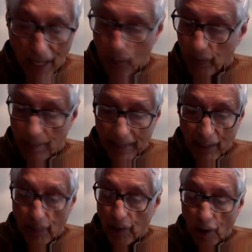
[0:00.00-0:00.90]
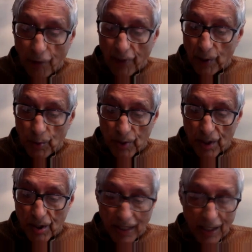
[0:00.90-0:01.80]
where many well-off Hindus
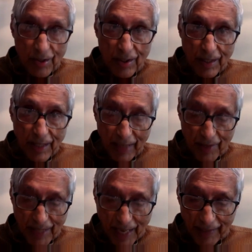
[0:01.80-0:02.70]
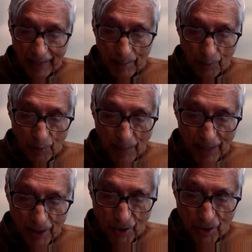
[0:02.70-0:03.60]
and Sikhs had resided before
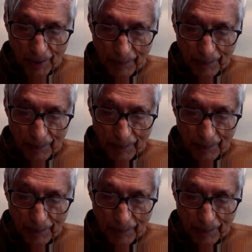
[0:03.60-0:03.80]
partition.